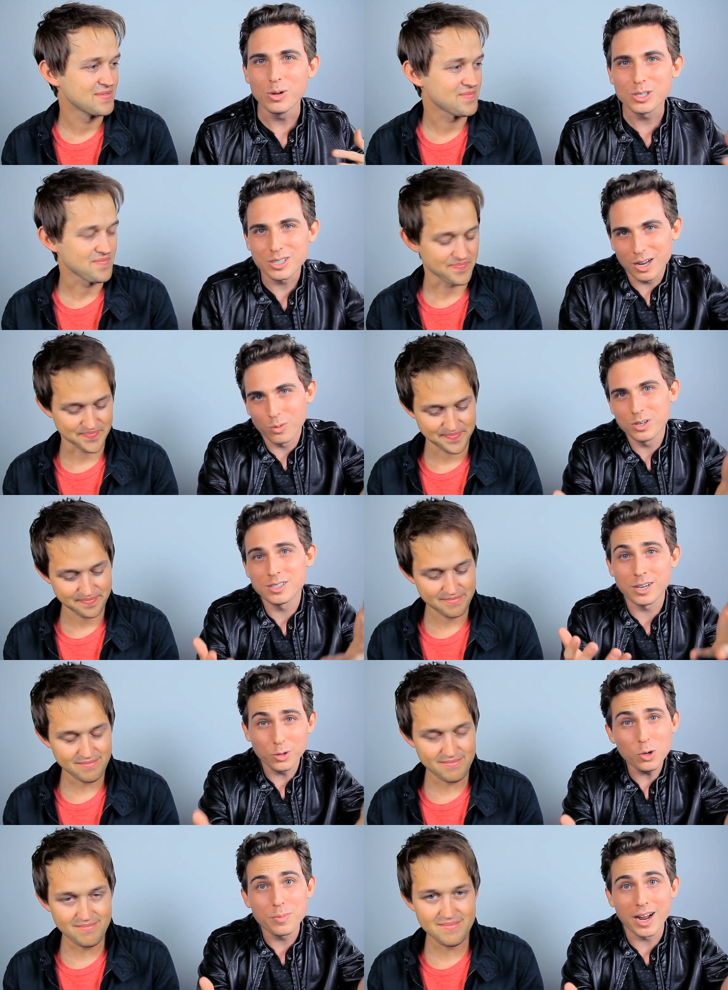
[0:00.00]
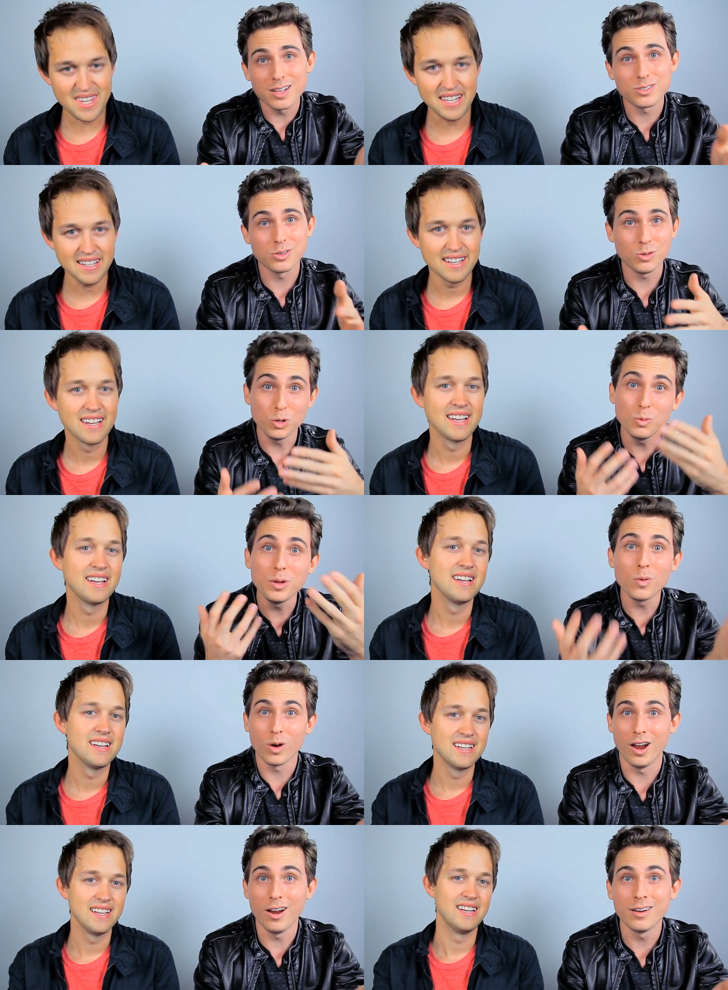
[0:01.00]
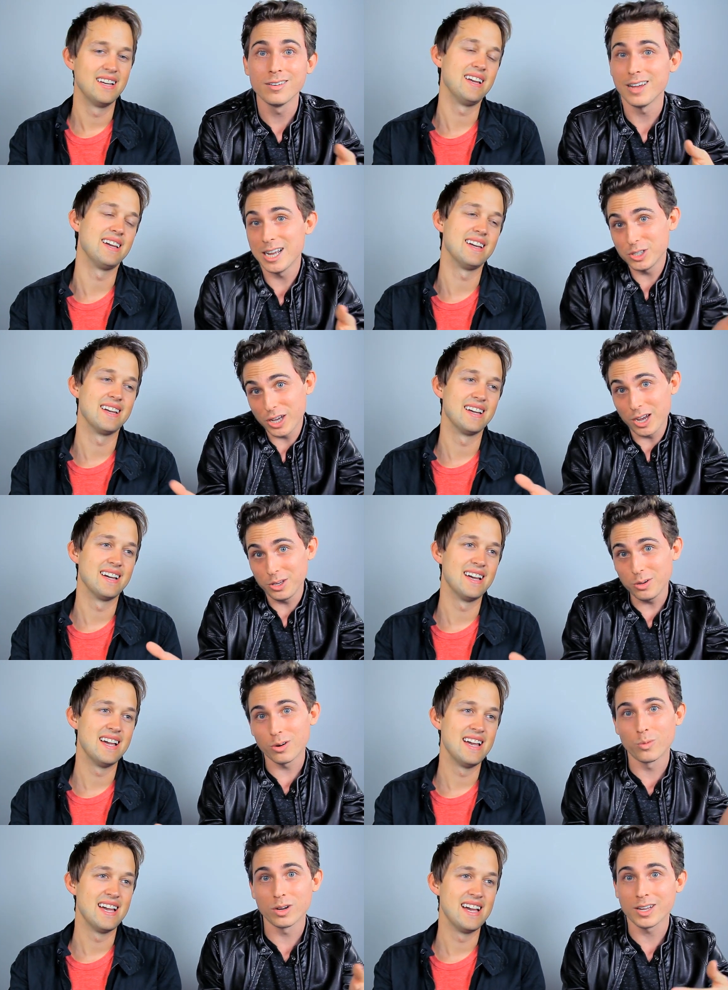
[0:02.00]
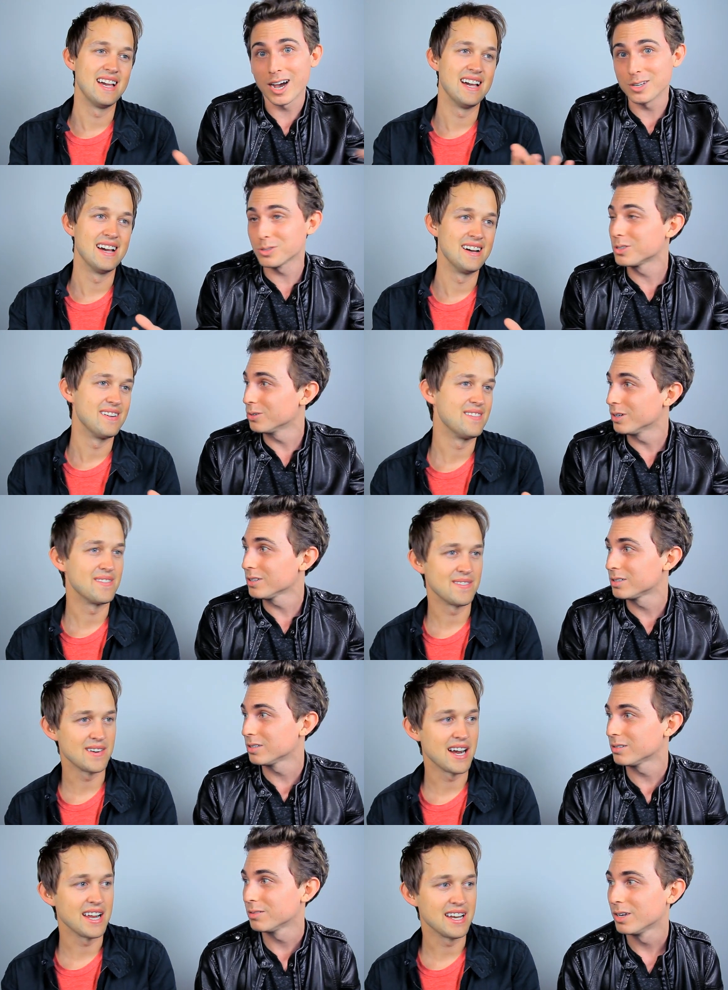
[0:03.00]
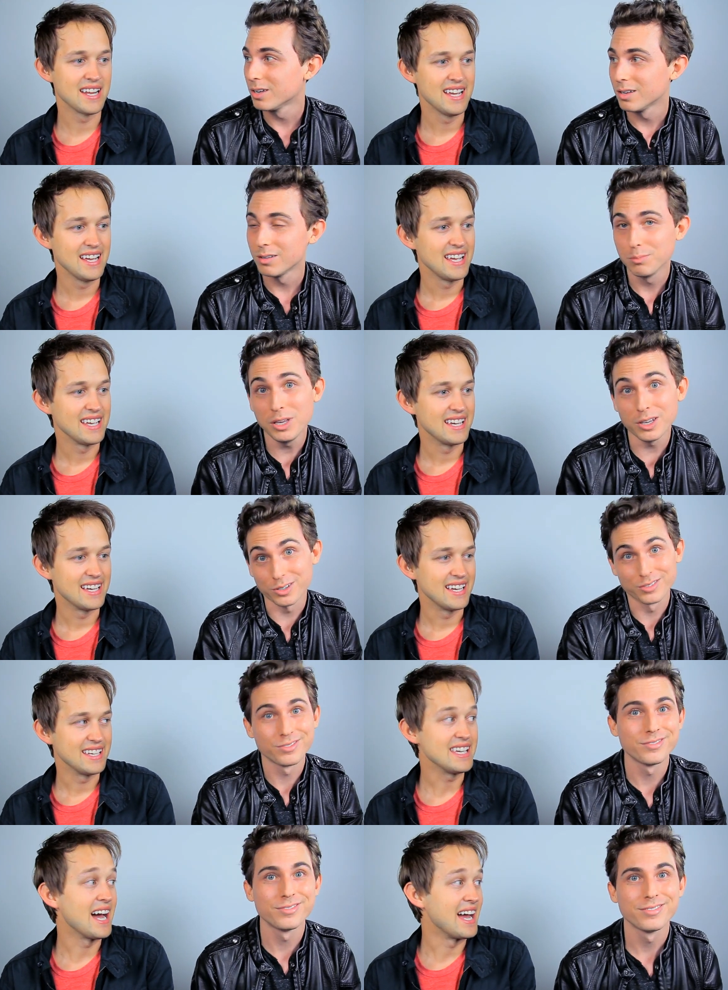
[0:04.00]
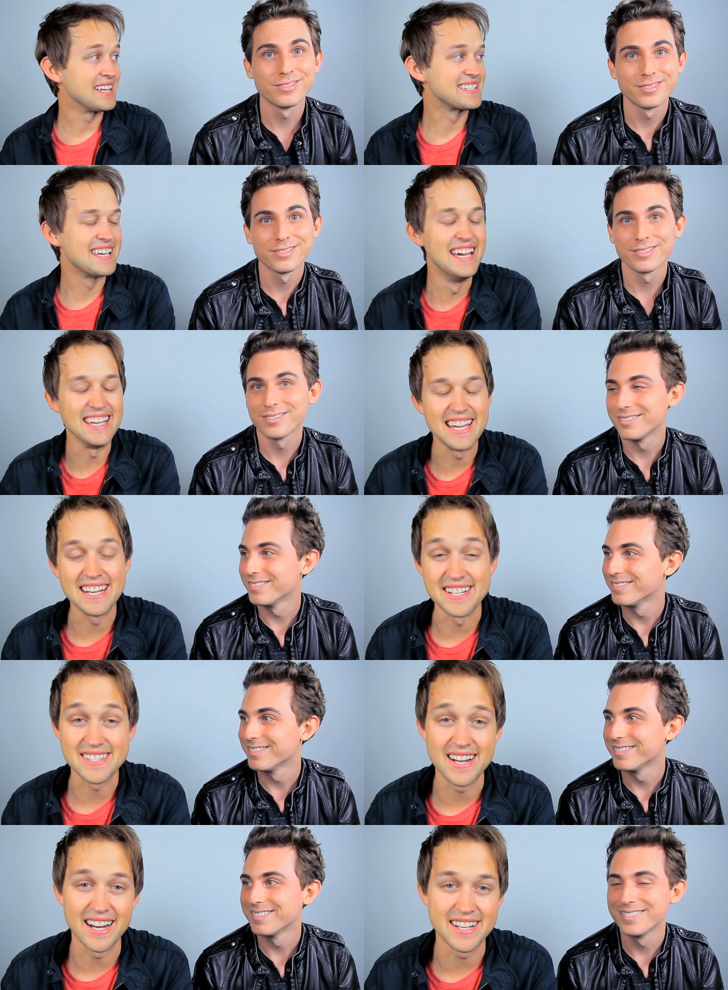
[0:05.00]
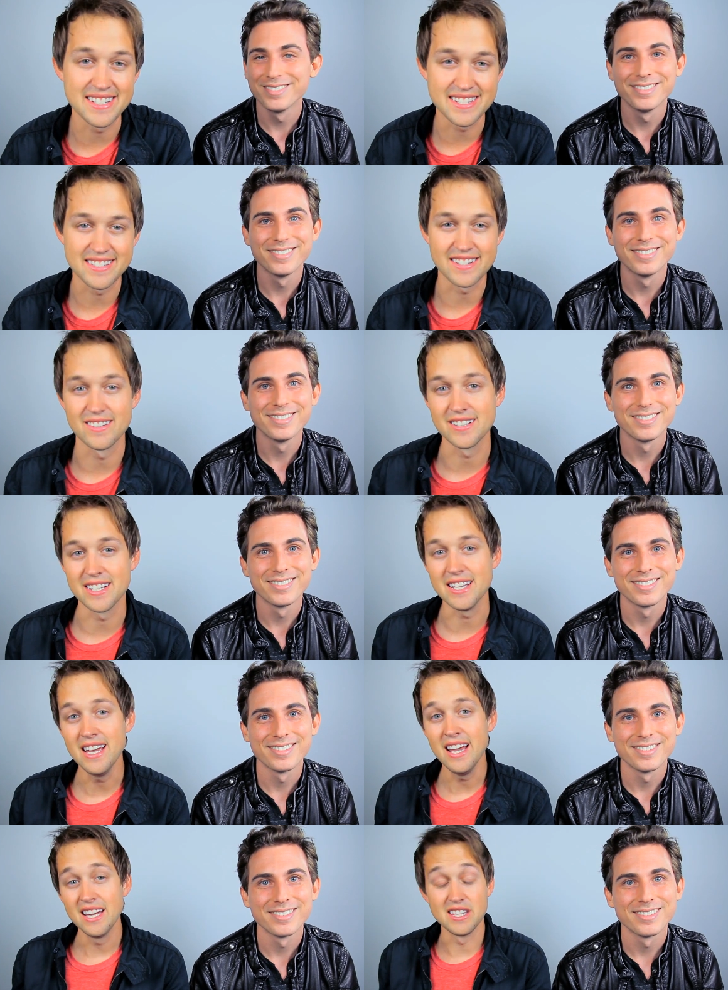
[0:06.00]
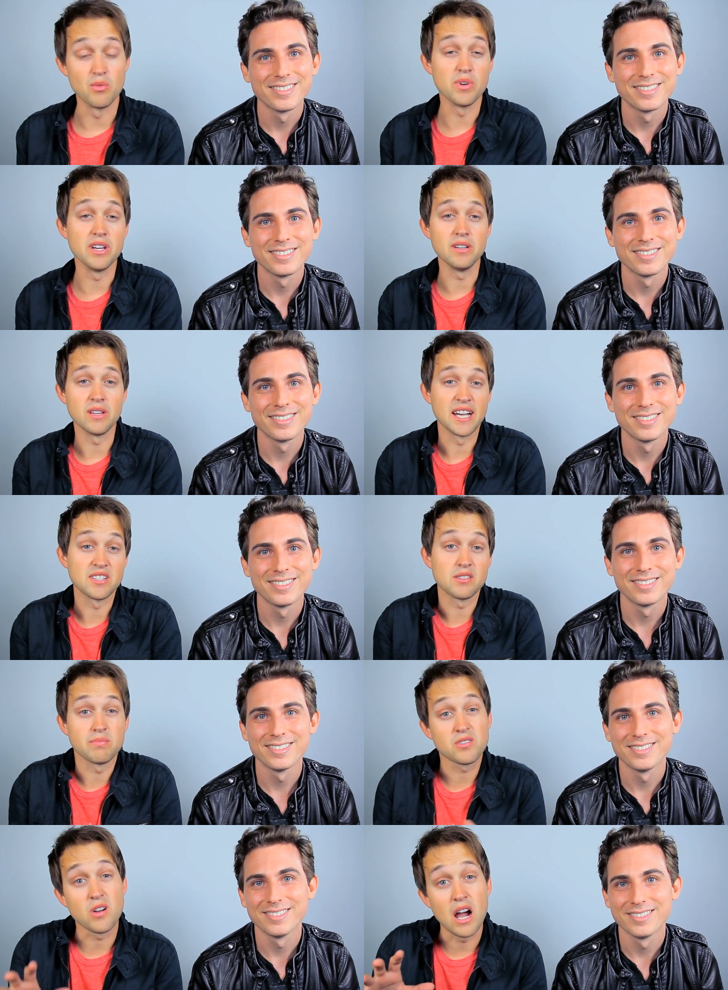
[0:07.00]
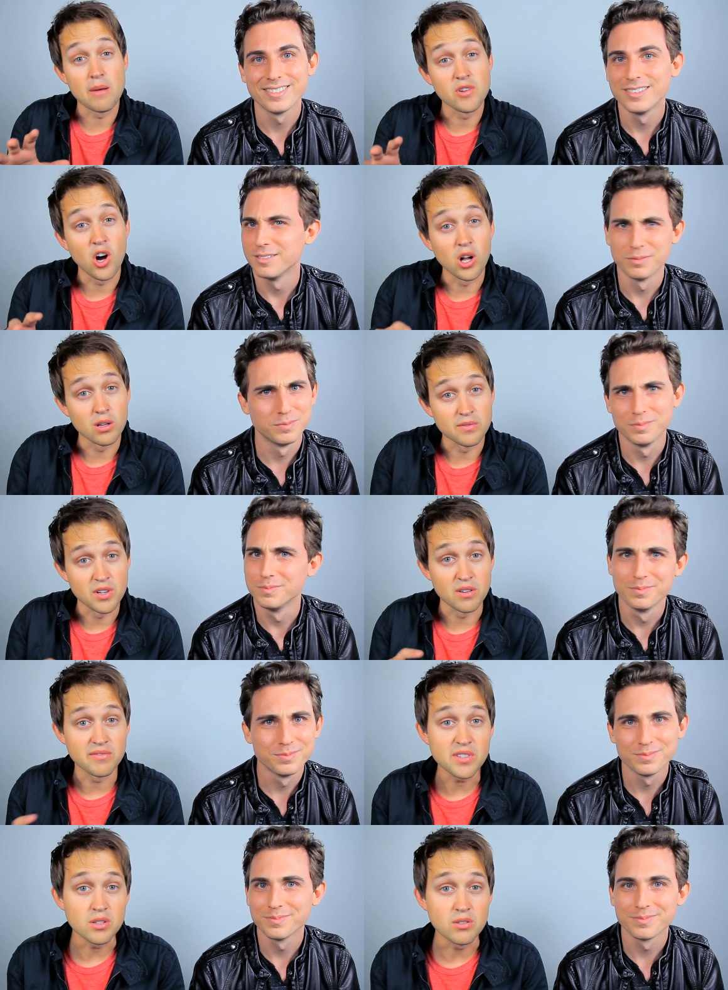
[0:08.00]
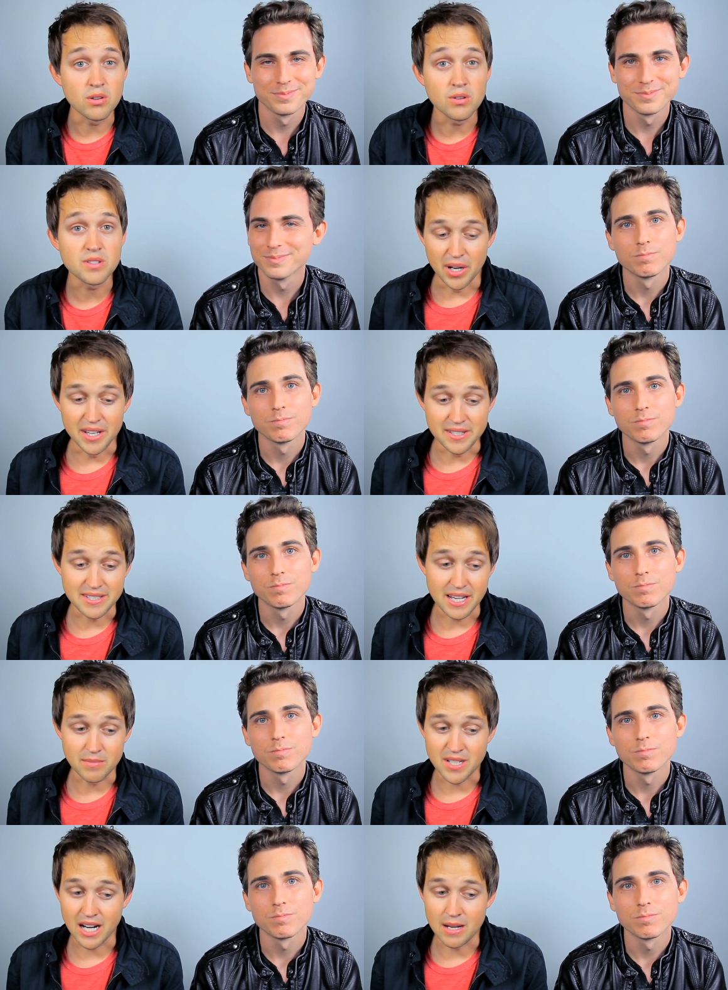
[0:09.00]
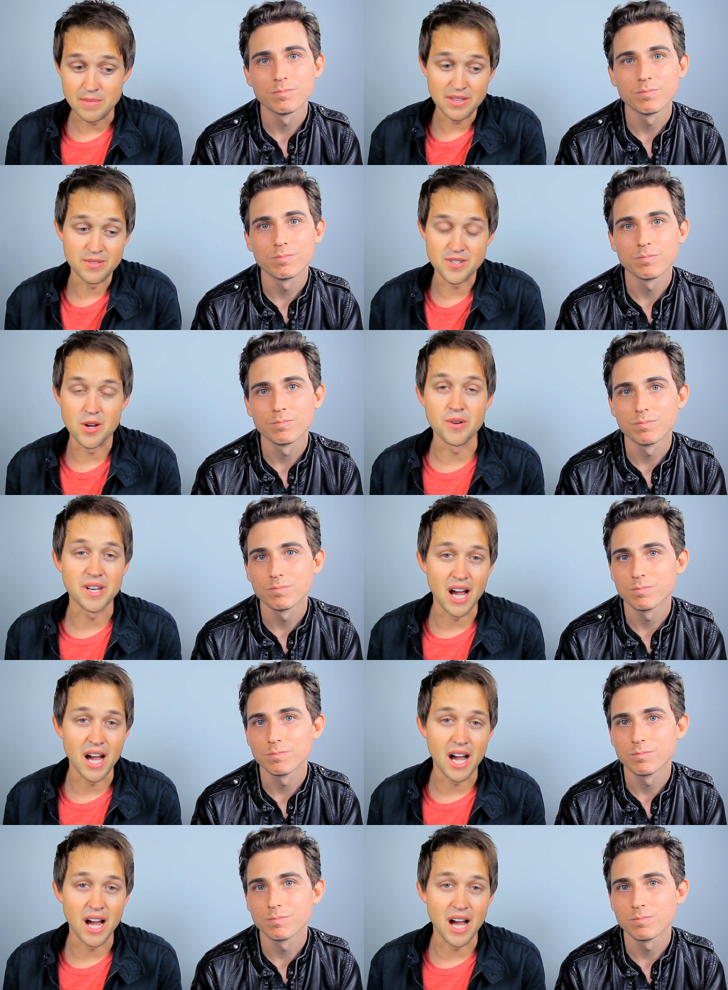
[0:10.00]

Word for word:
Speaker 1: And we just kind of want to tell you about it so that you'd be aware and educate you on what guys are doing to meet you.
Speaker 2: Yeah, it's not necessarily that we like subscribe to all of their views, but at the same time, there's no